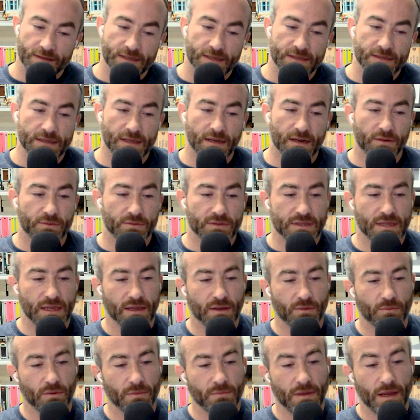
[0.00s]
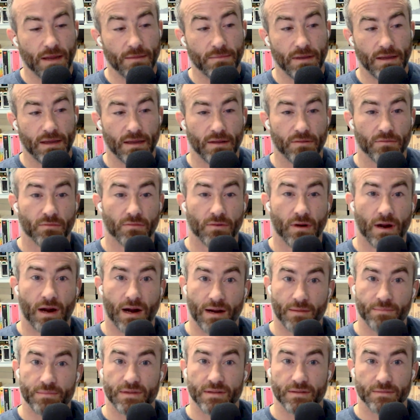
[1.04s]
because then I was thinking, well, maybe he
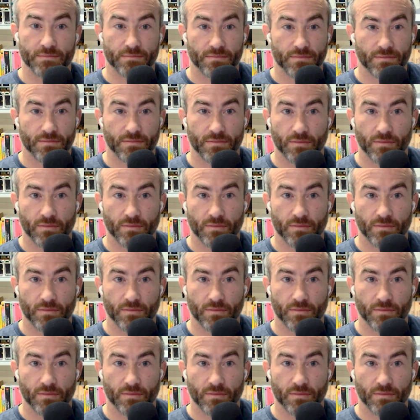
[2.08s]
robbed him,